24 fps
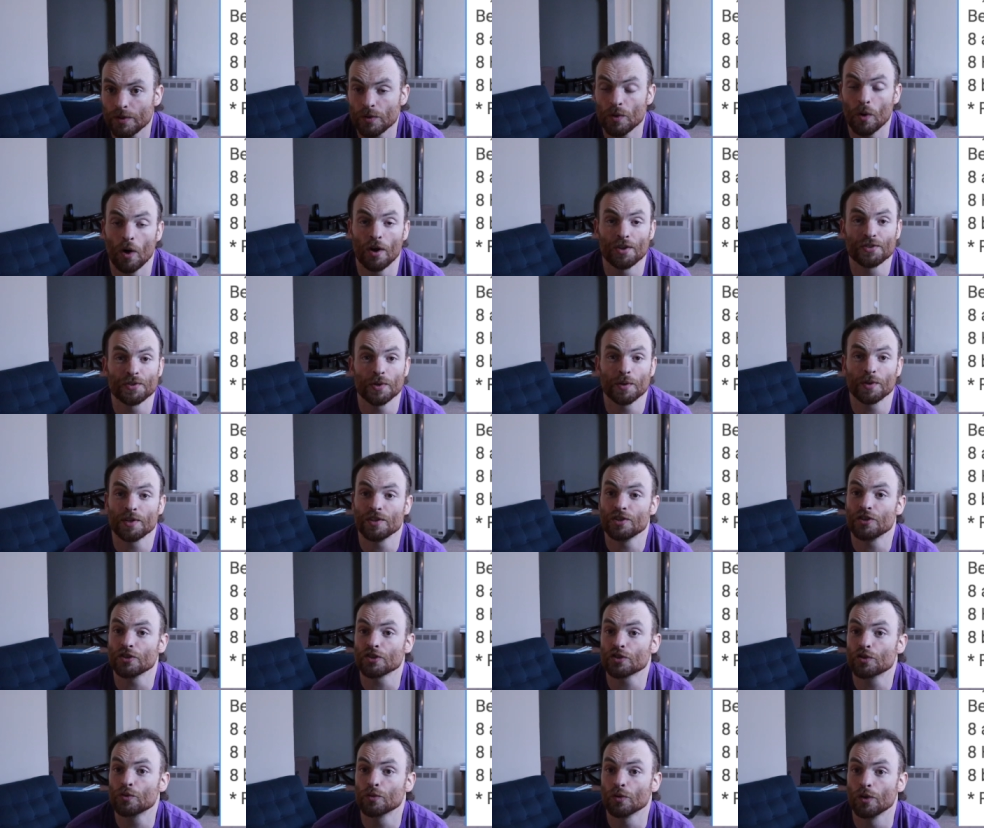You also could
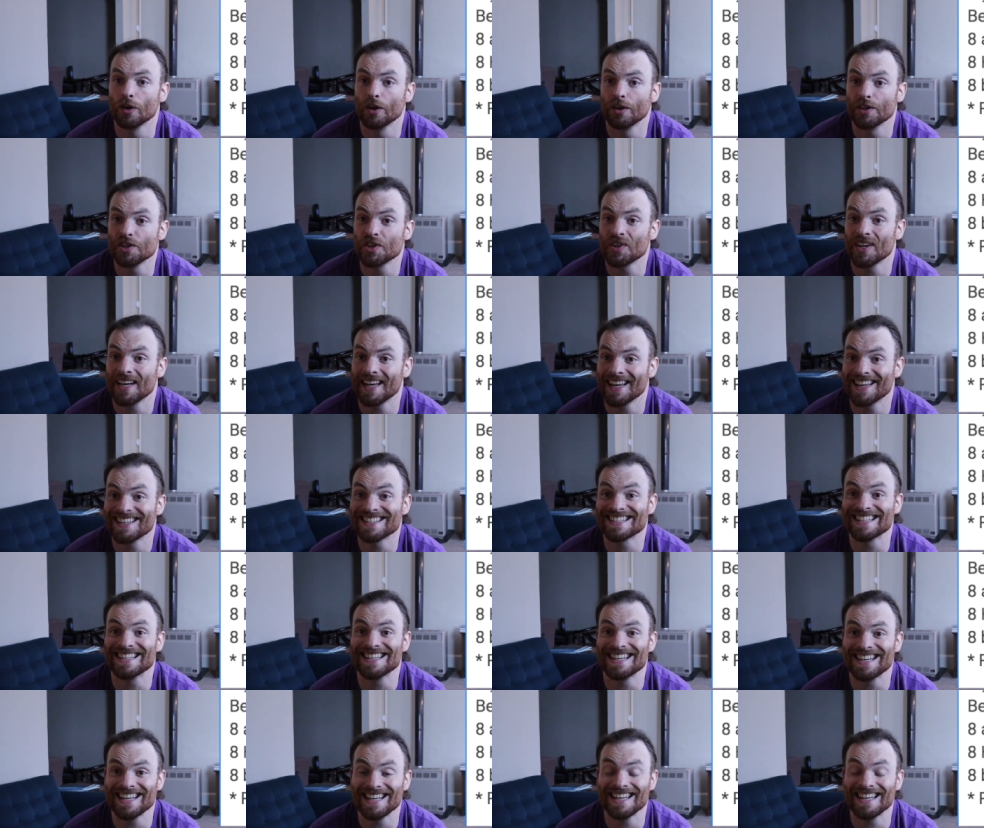just crawl on your hands and